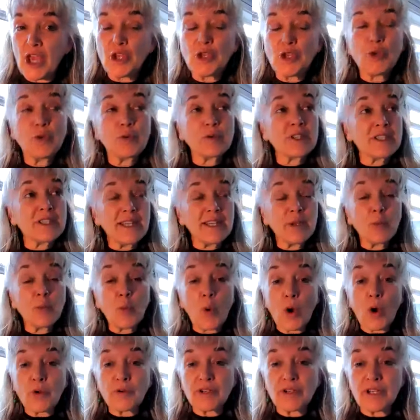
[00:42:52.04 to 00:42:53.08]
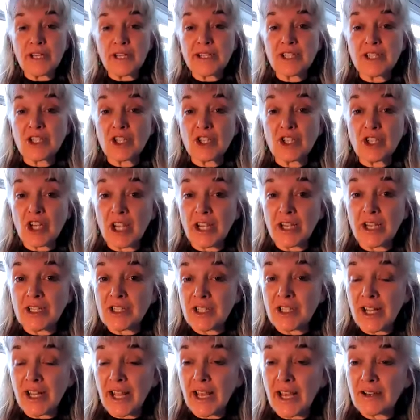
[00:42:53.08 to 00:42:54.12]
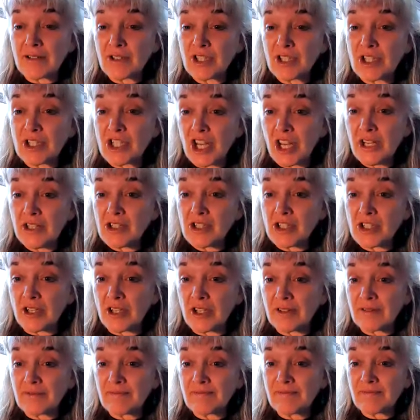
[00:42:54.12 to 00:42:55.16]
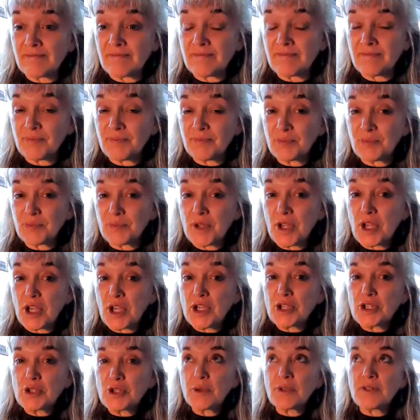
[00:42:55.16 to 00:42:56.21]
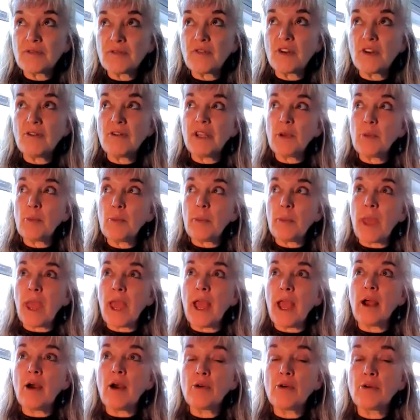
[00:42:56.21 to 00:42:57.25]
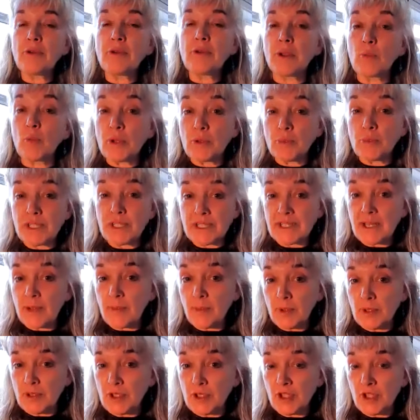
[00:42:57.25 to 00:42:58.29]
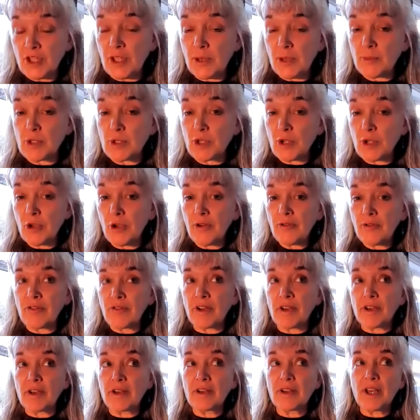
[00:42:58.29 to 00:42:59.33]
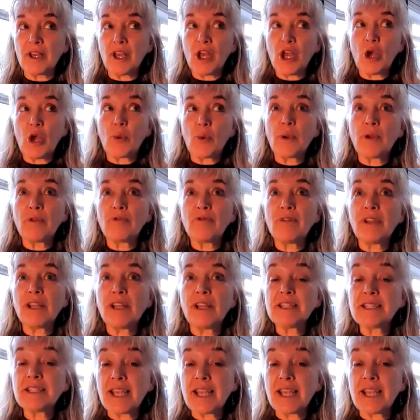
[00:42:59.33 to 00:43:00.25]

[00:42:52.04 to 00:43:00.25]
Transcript: You'll see what needs to change and how to change it. So it's very empowering. When we step into the observer, we're really